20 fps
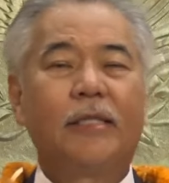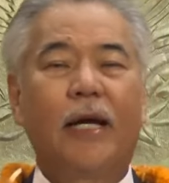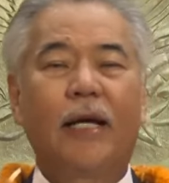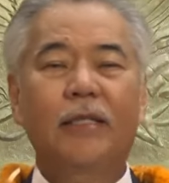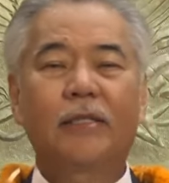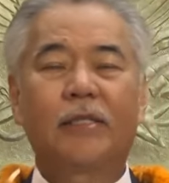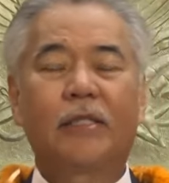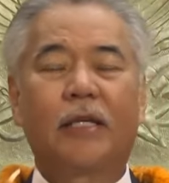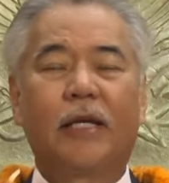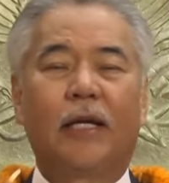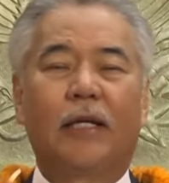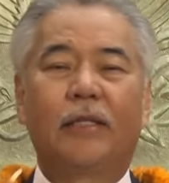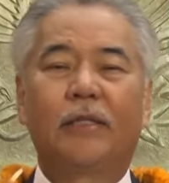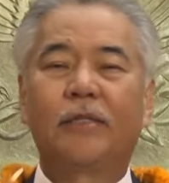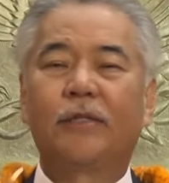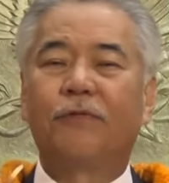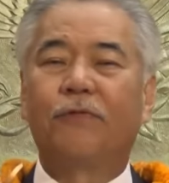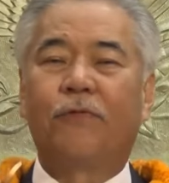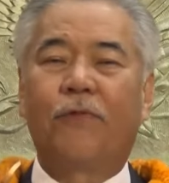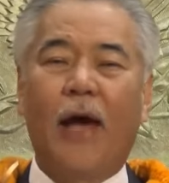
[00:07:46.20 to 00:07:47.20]
test
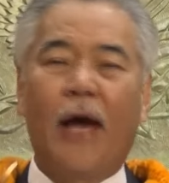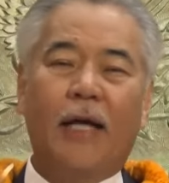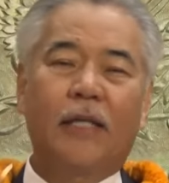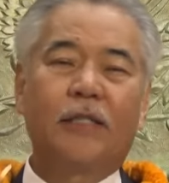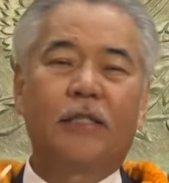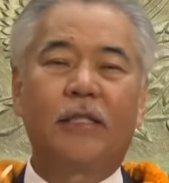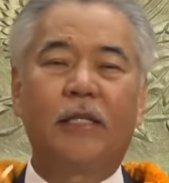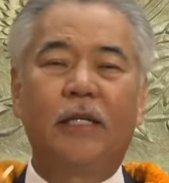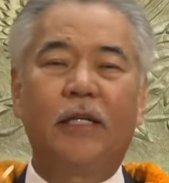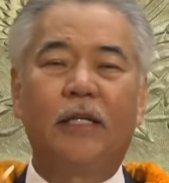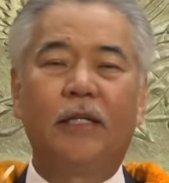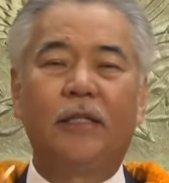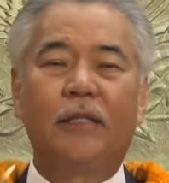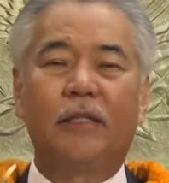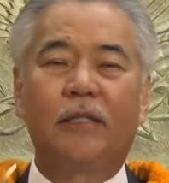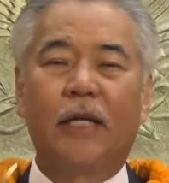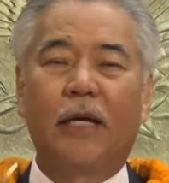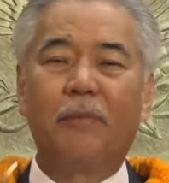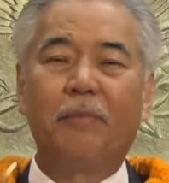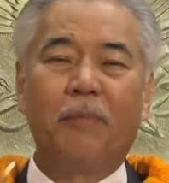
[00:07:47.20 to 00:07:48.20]
kits,
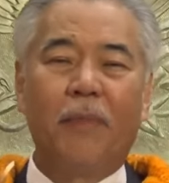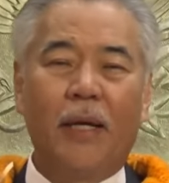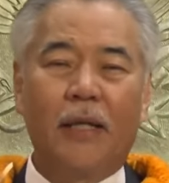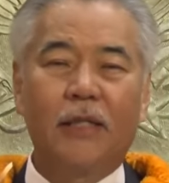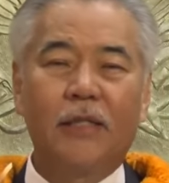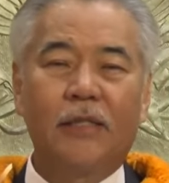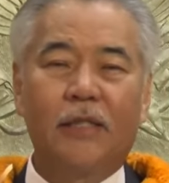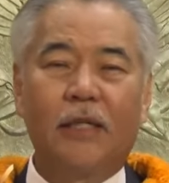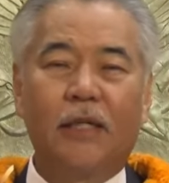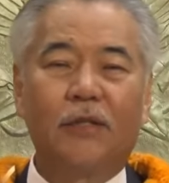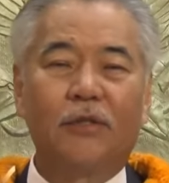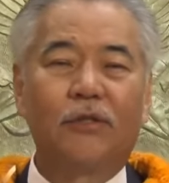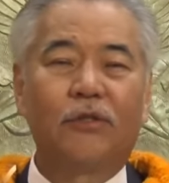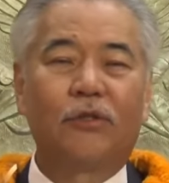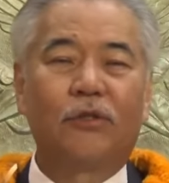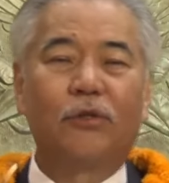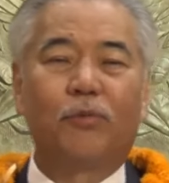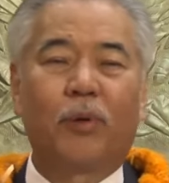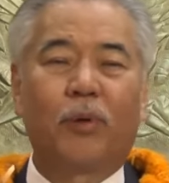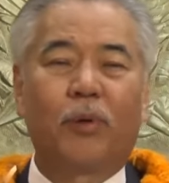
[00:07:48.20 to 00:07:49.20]
vaccines, and
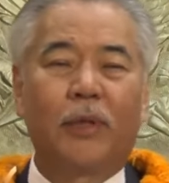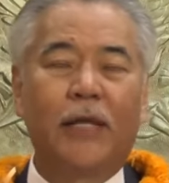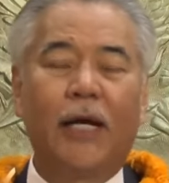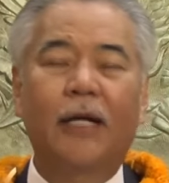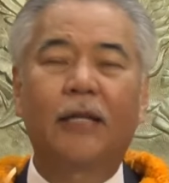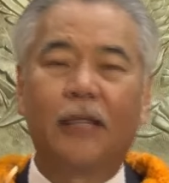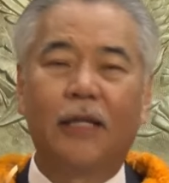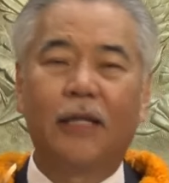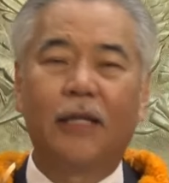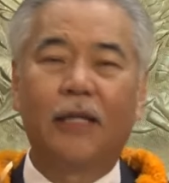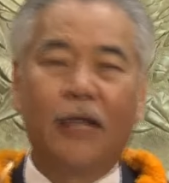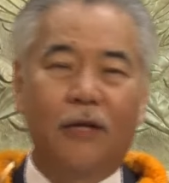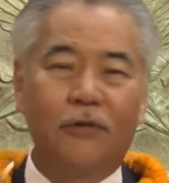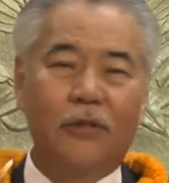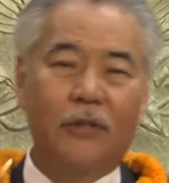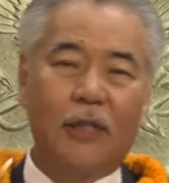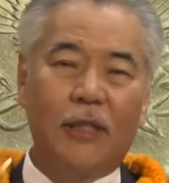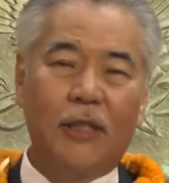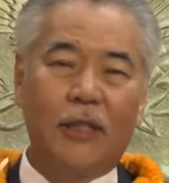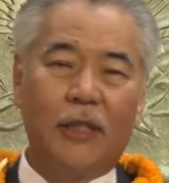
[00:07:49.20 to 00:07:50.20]
medicines to protect the
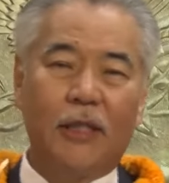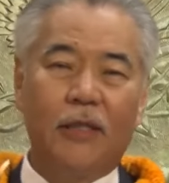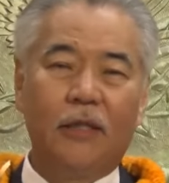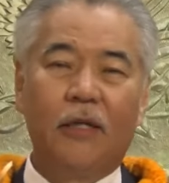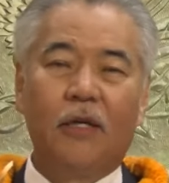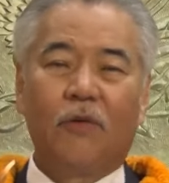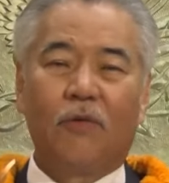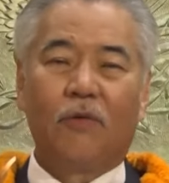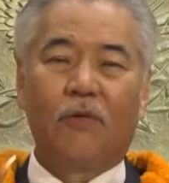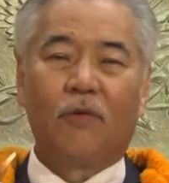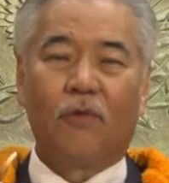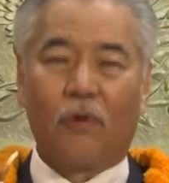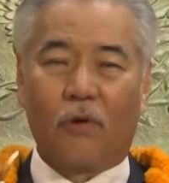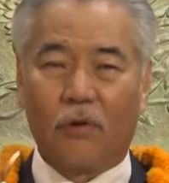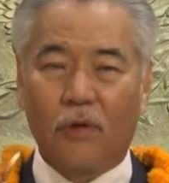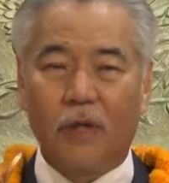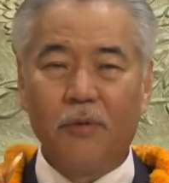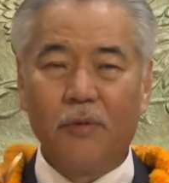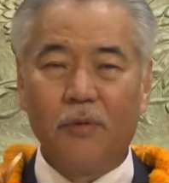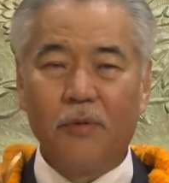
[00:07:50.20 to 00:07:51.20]
elderly,
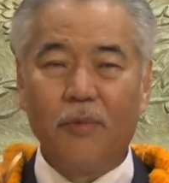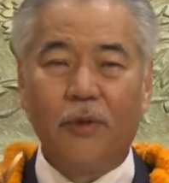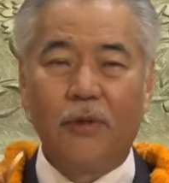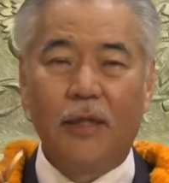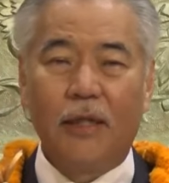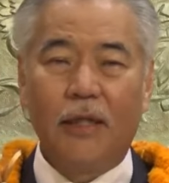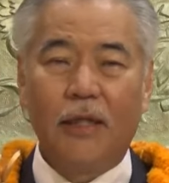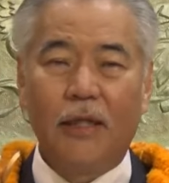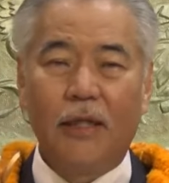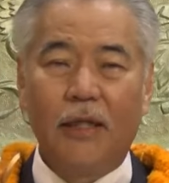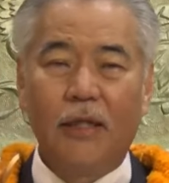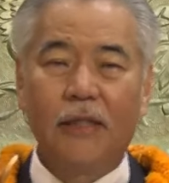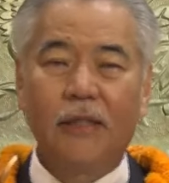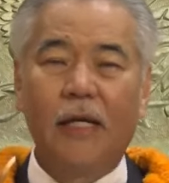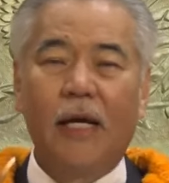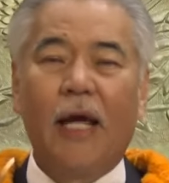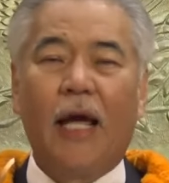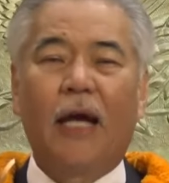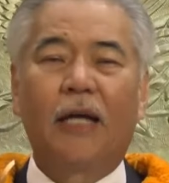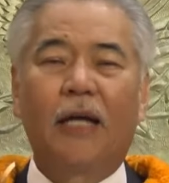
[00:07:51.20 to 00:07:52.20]
rural
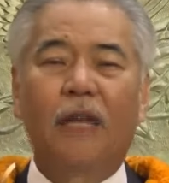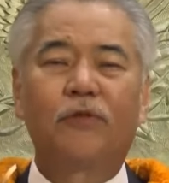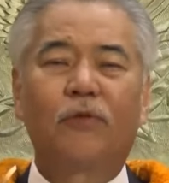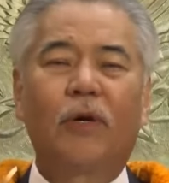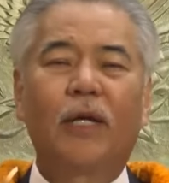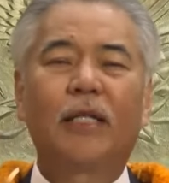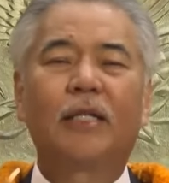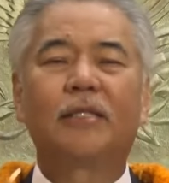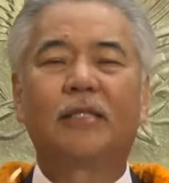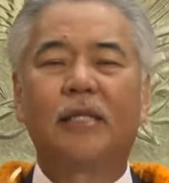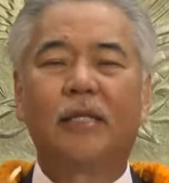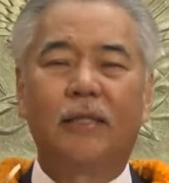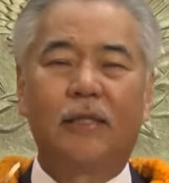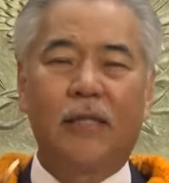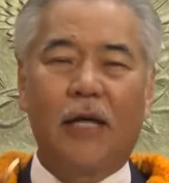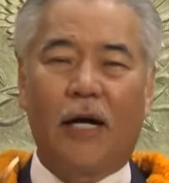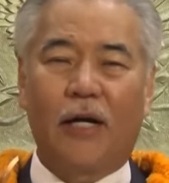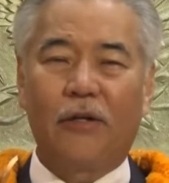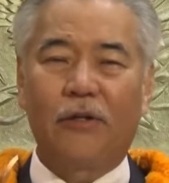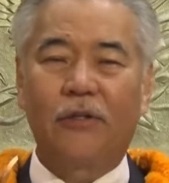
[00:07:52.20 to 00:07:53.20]
communities, as well as the
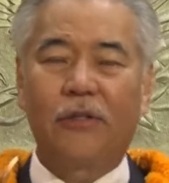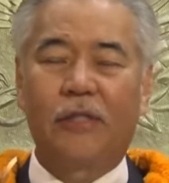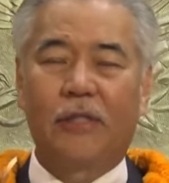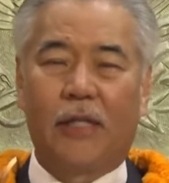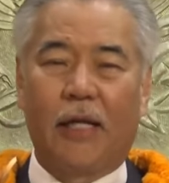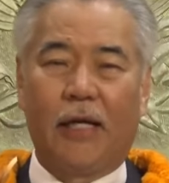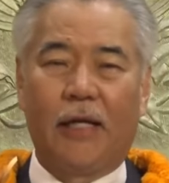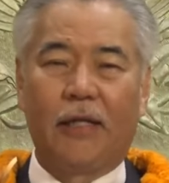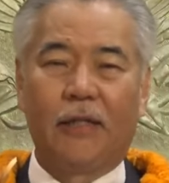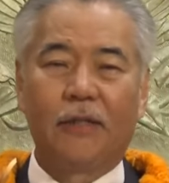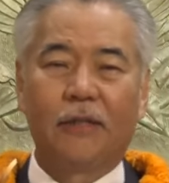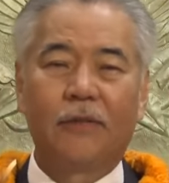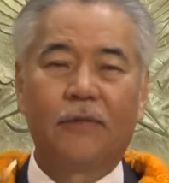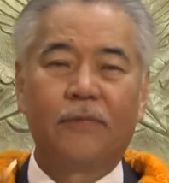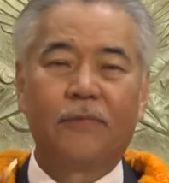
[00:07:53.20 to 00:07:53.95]
entire state.